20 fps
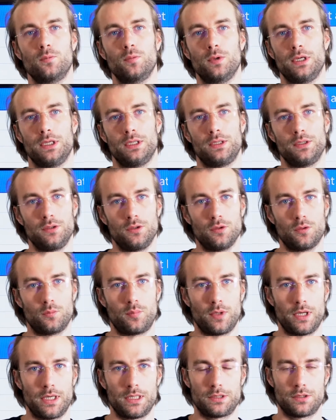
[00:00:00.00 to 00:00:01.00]
with your
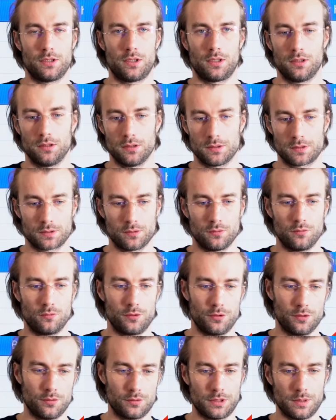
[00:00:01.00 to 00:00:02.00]
brake toggles
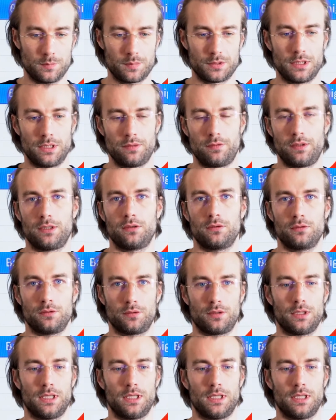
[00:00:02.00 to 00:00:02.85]
or your tip steering on your